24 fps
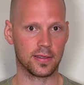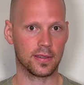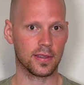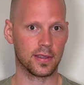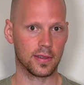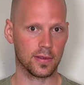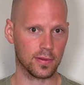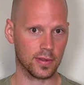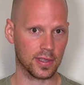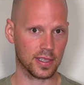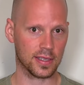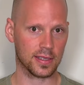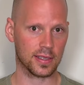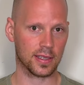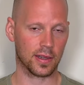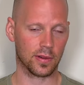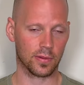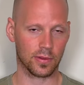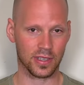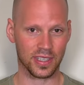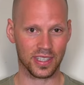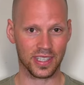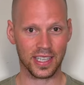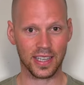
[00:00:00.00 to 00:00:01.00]
to the steel
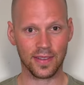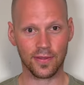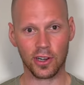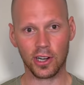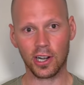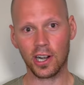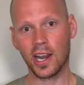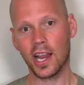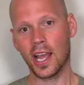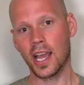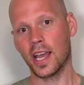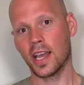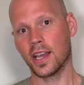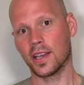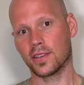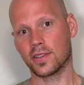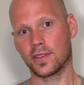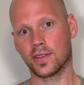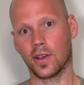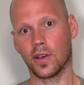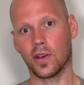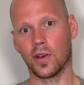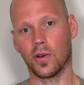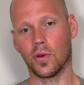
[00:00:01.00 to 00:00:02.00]
receiver.
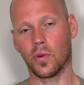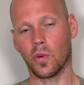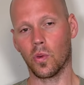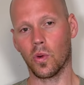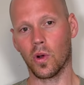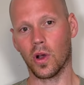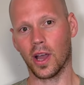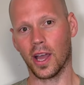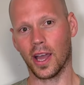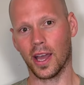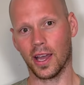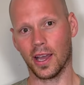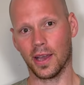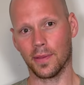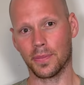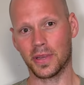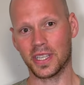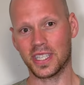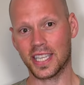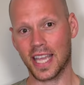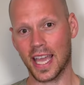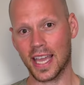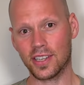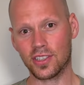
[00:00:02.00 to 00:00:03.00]
So
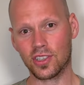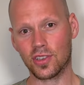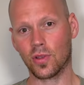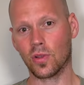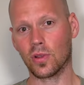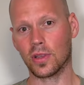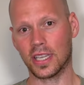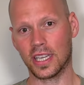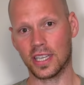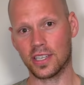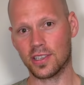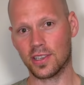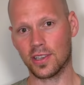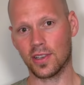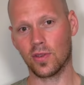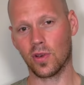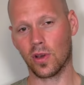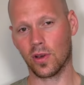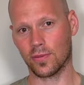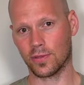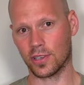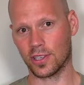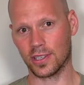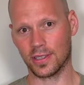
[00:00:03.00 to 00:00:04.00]
potential issue
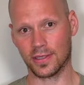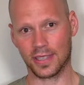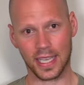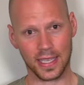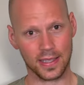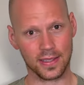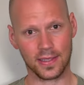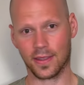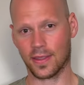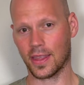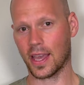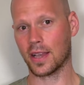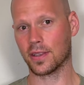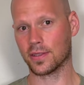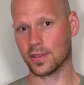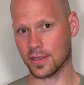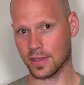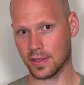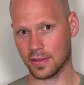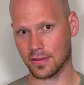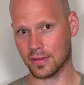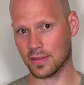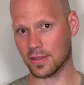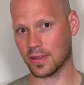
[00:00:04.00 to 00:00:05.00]
over tens of
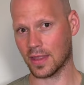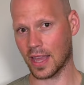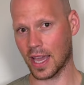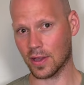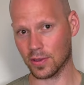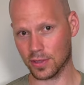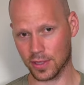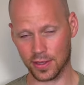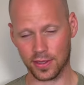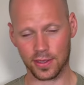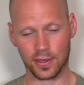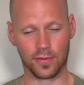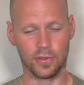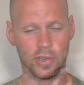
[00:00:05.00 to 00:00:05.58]
thousands of